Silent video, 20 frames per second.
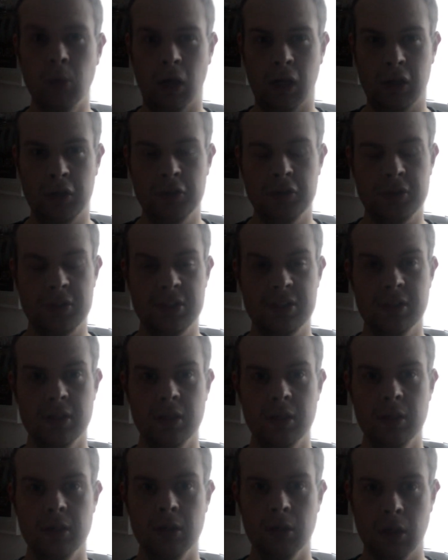
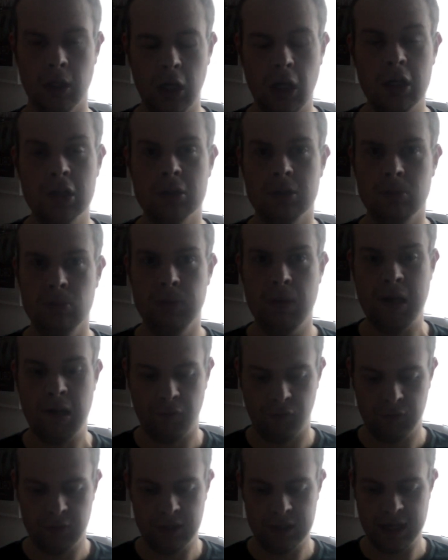ones, class
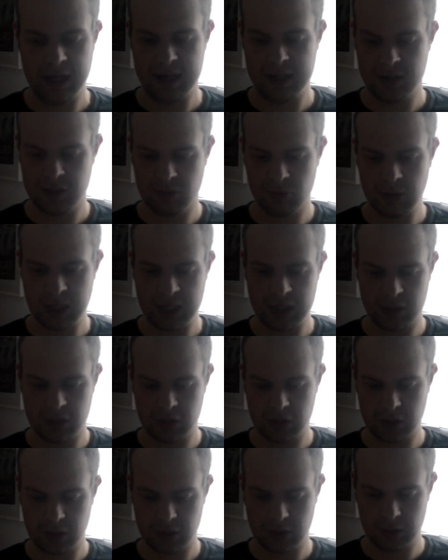50s,
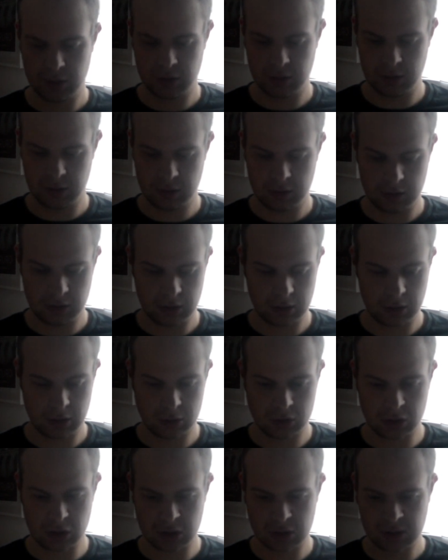which I'll
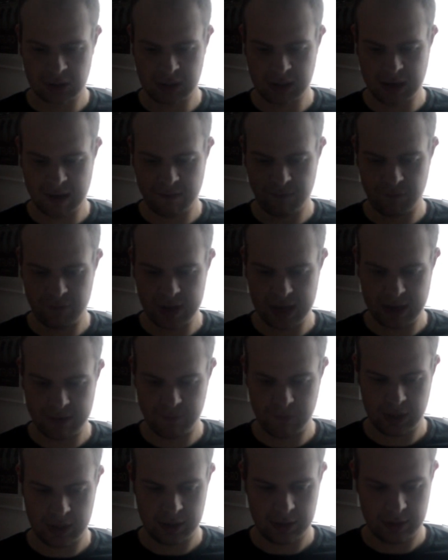just get them